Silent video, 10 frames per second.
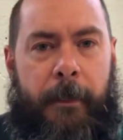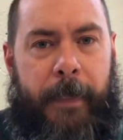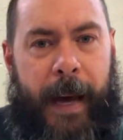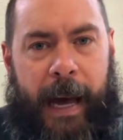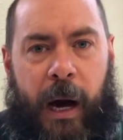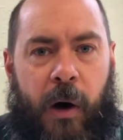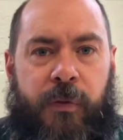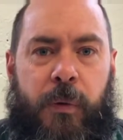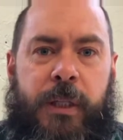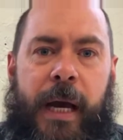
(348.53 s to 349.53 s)

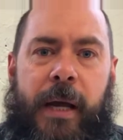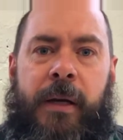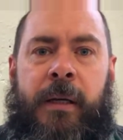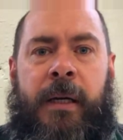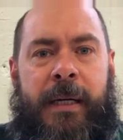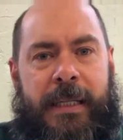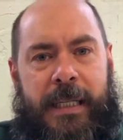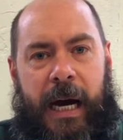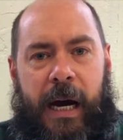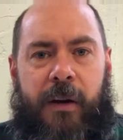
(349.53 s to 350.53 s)
powerful tannin,
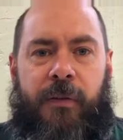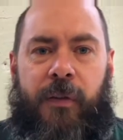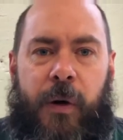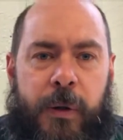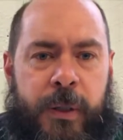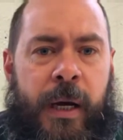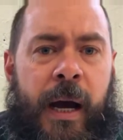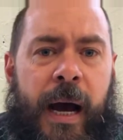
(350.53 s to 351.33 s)
dark fruit.